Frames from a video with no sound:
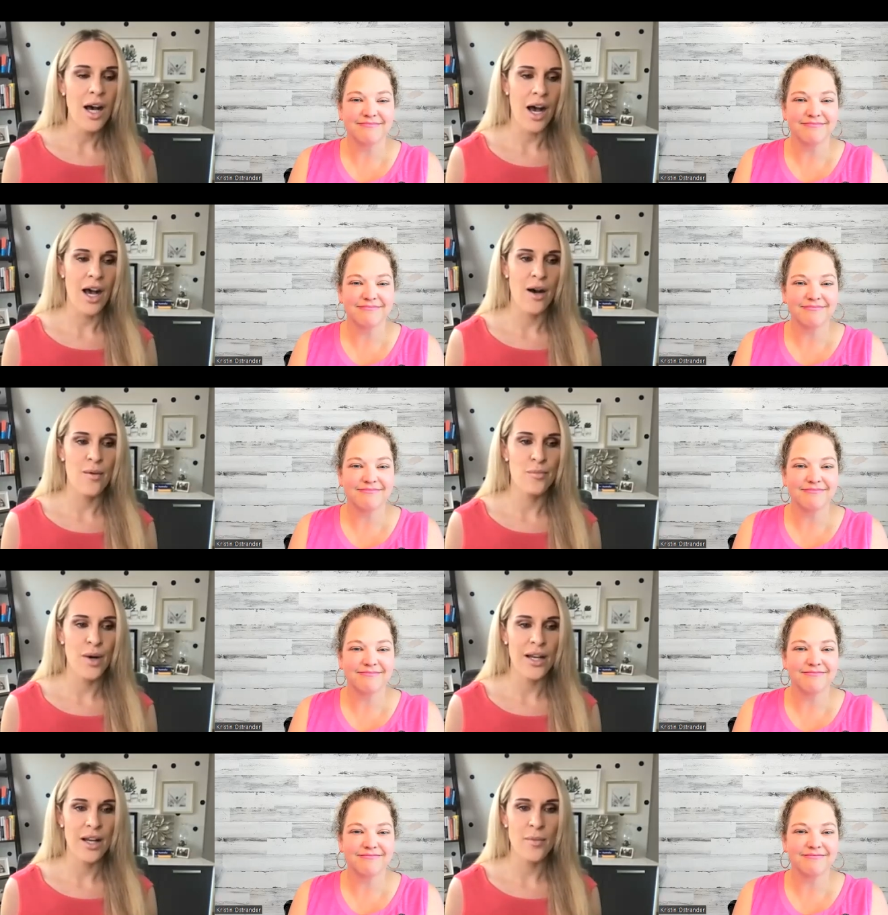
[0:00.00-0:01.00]
Speaker 1: Um,
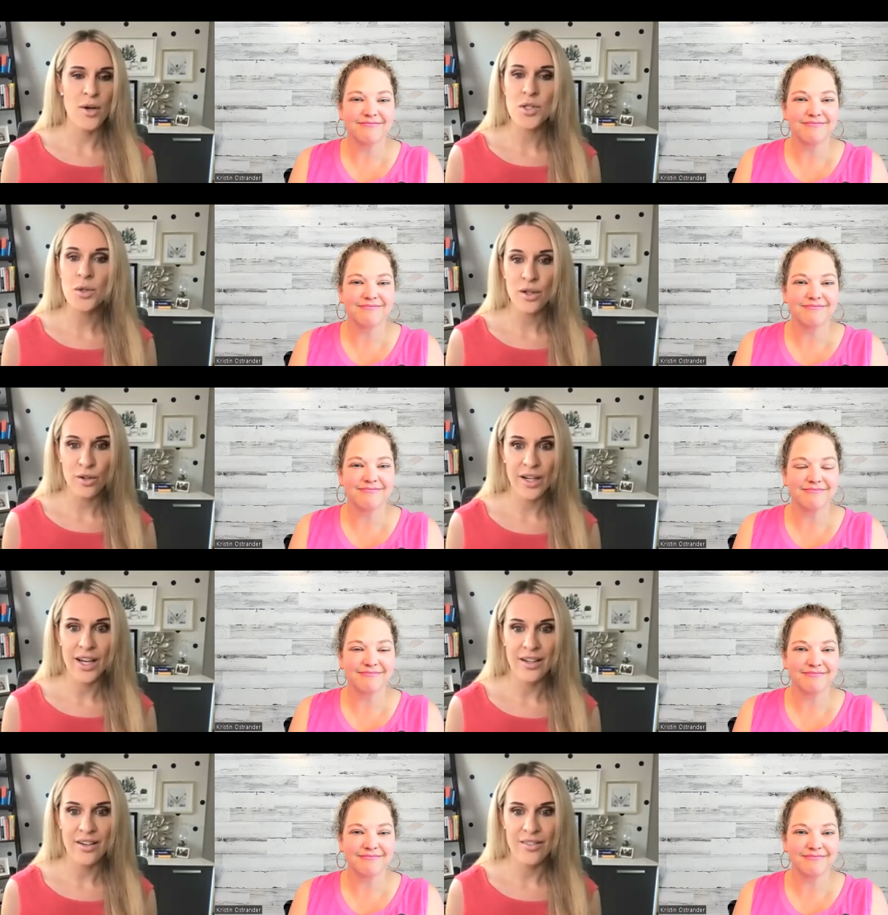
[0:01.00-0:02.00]
but I'm also a
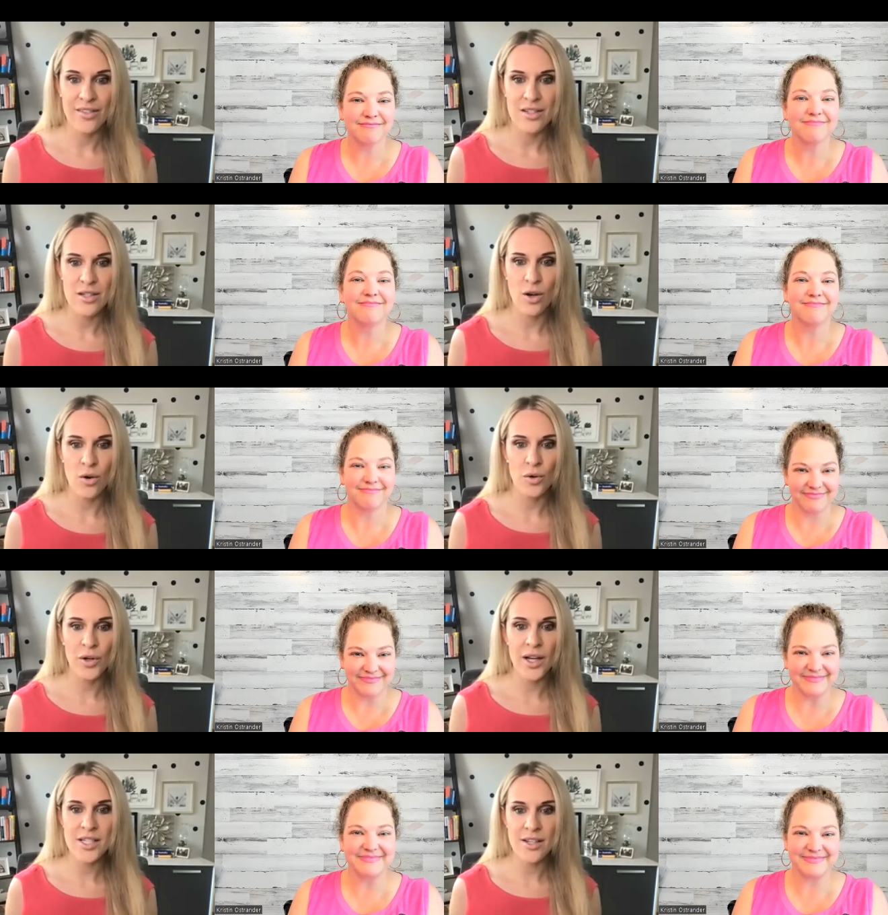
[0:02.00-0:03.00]
creative. So
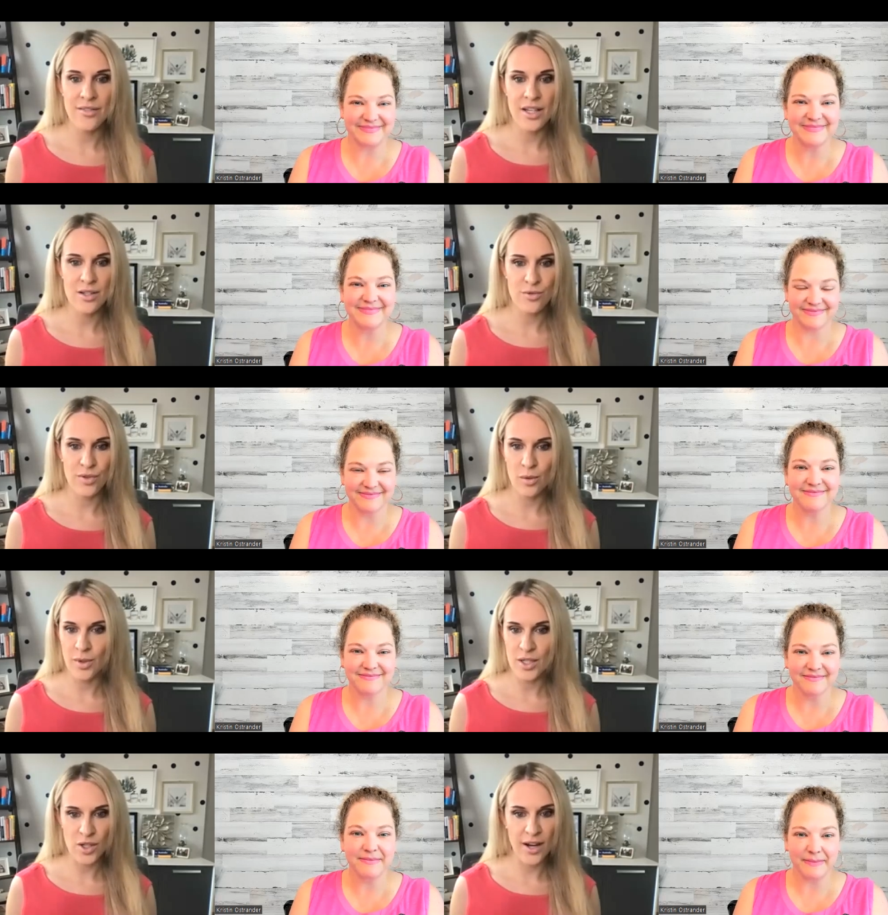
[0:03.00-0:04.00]
creativity is really
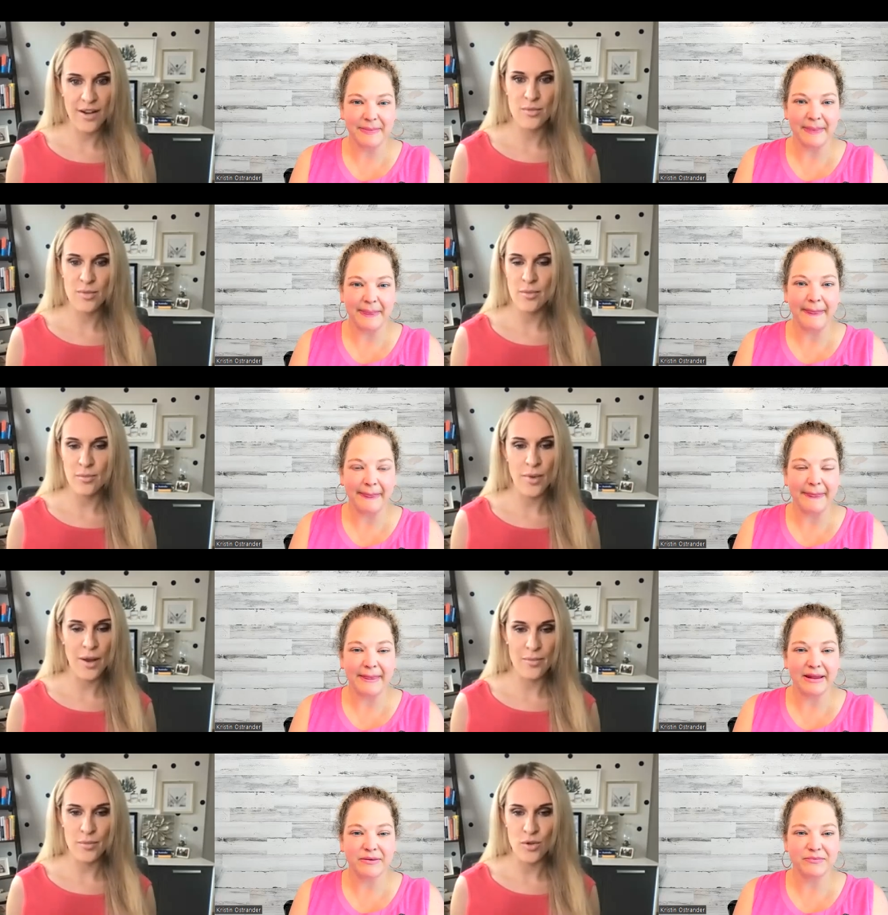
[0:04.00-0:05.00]
what drives me
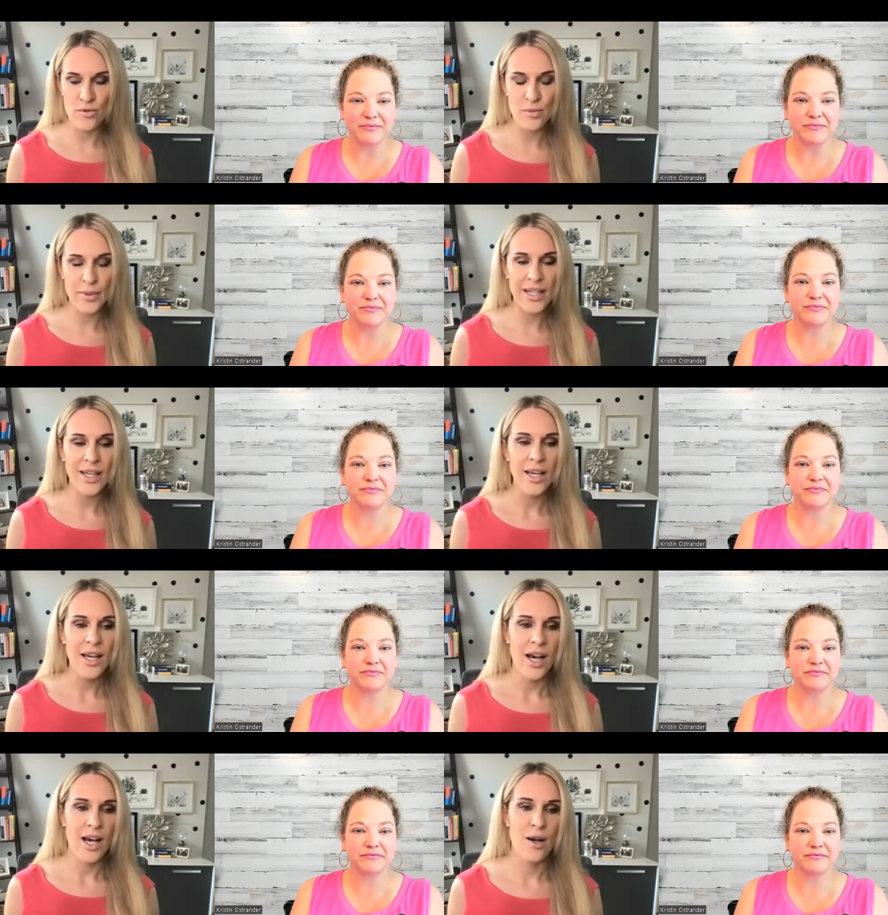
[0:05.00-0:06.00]
and moves me.
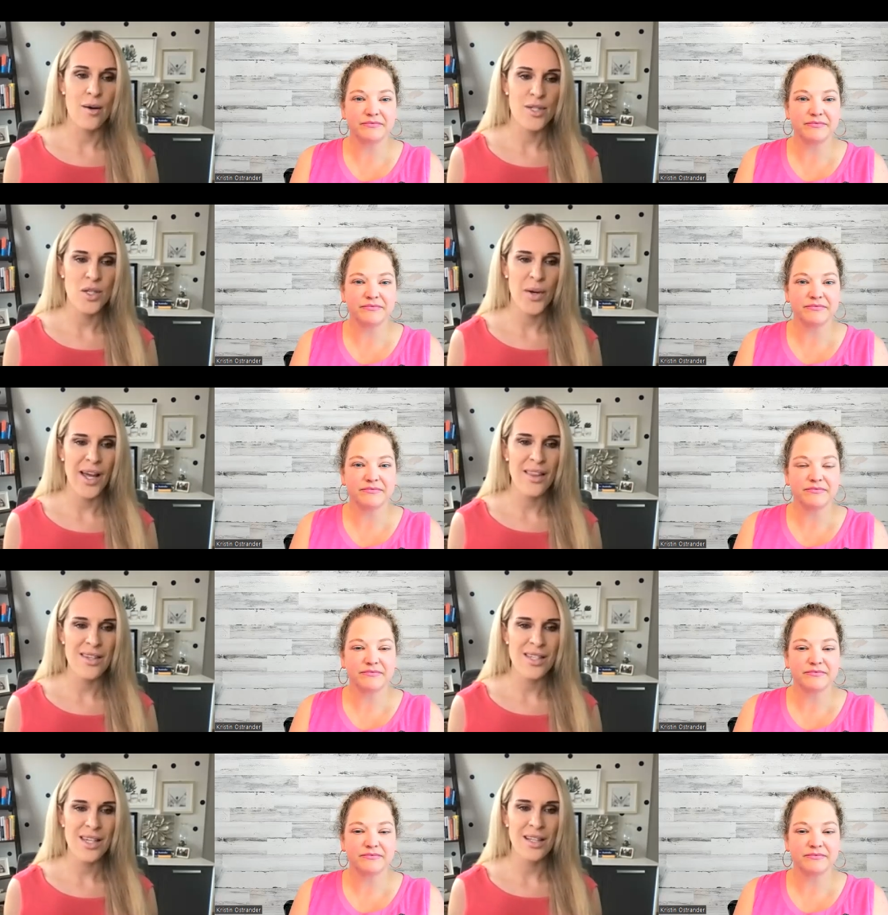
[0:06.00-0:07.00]
Um, so I had
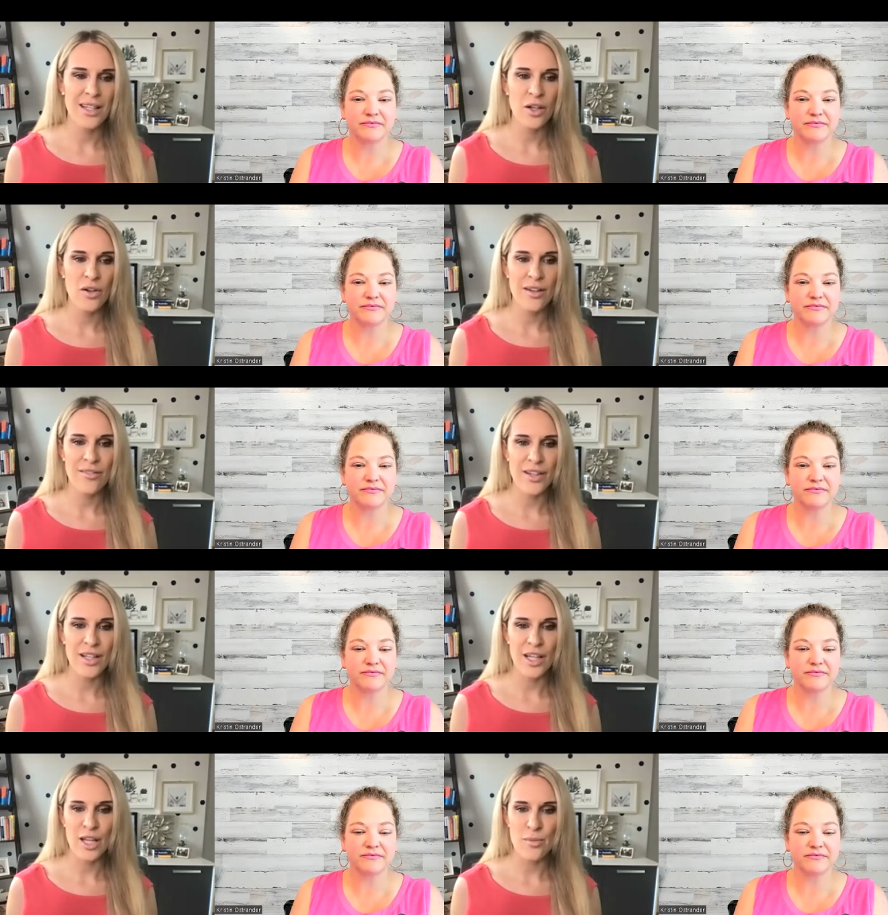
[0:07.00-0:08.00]
this like lingering
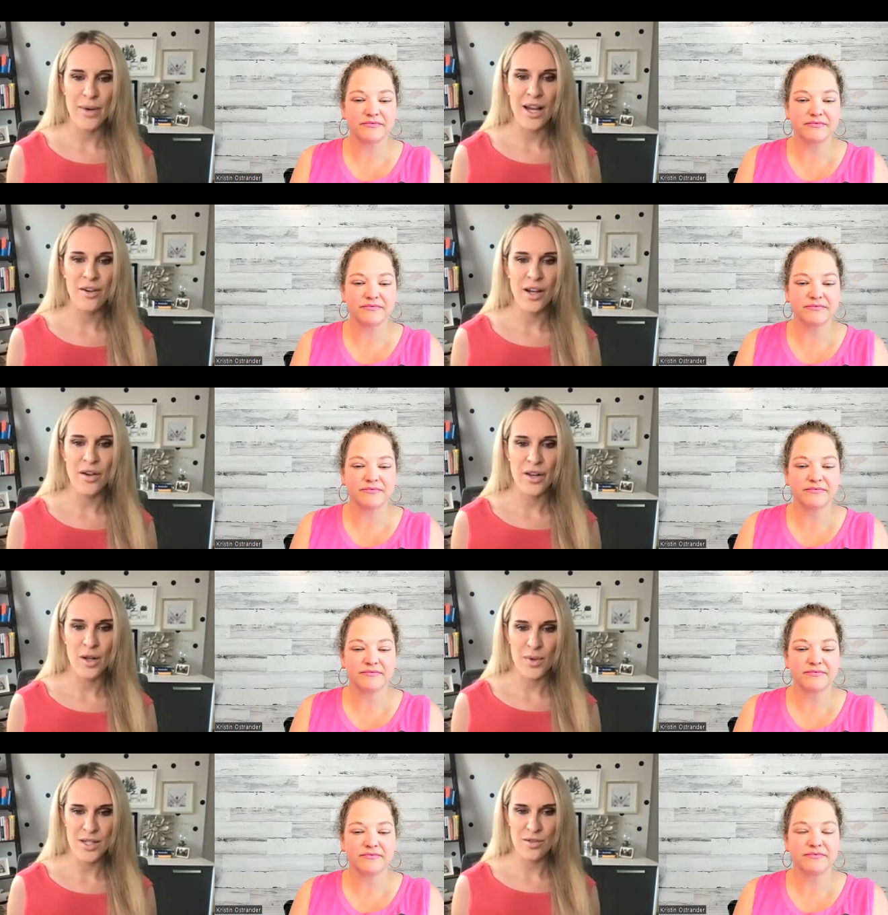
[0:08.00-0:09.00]
feeling in the background that I
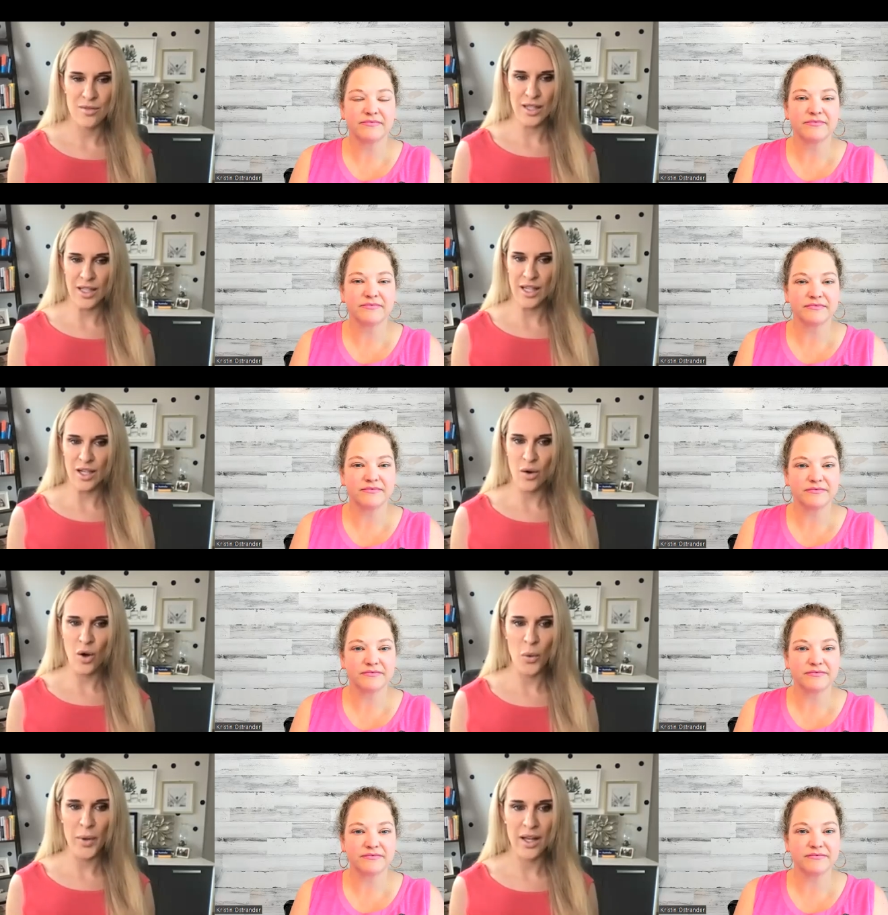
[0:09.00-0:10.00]
wasn't really, you know,
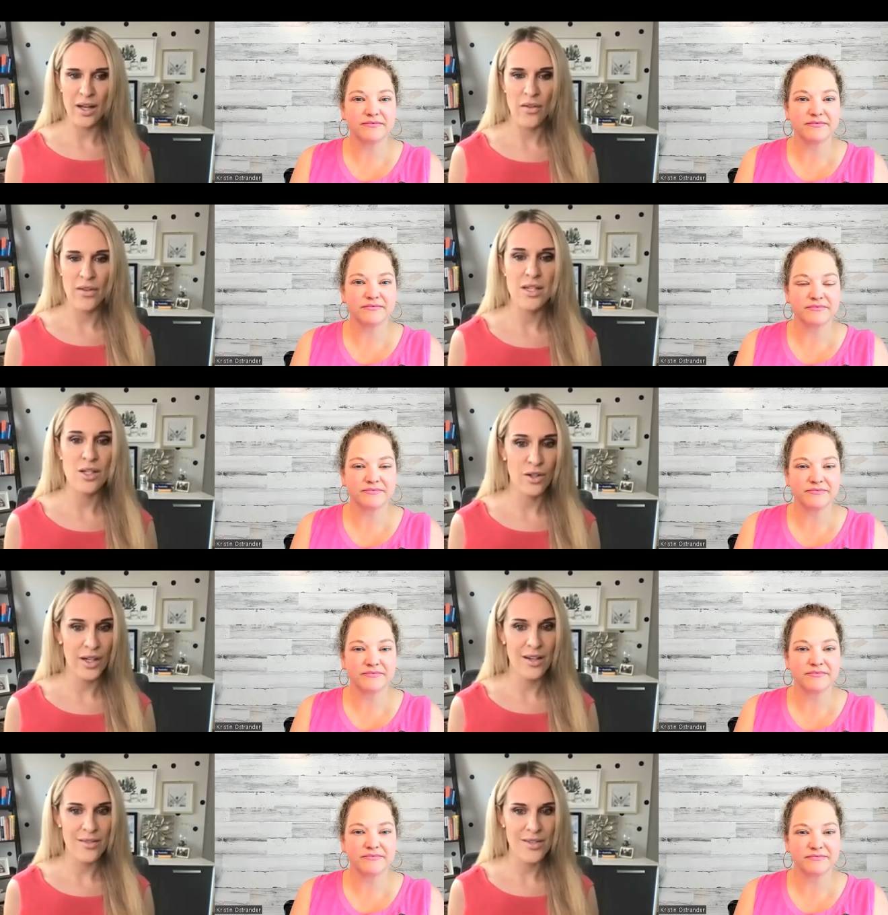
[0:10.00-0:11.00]
honing in on these
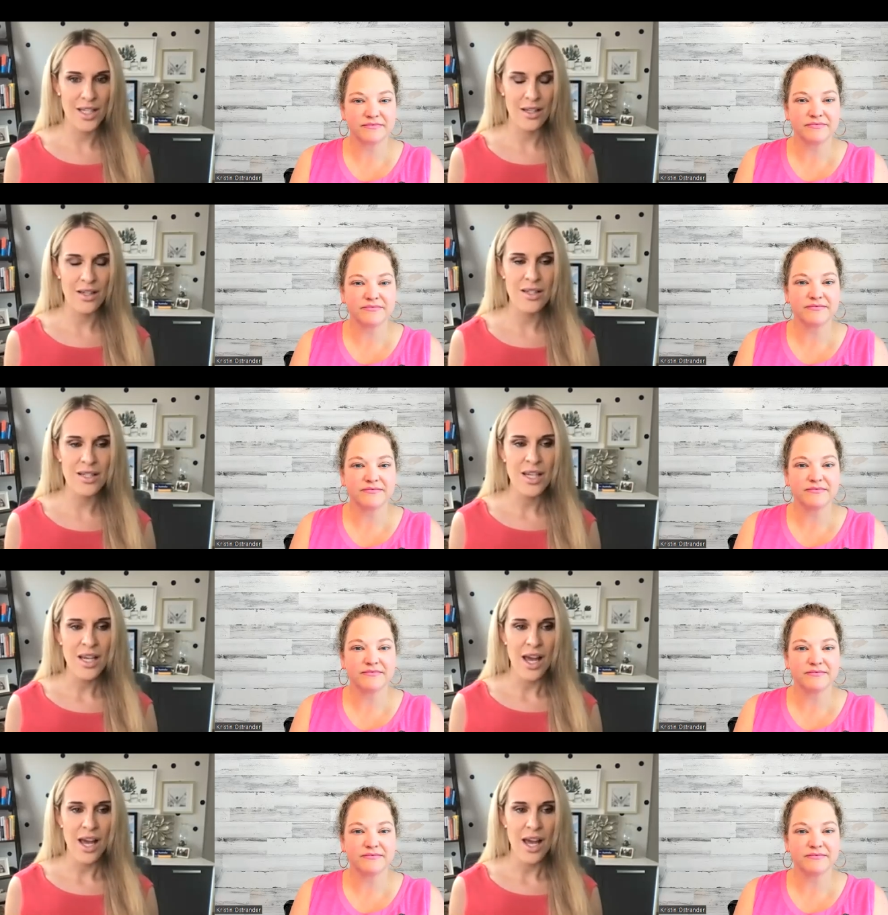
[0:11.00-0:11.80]
creative skills.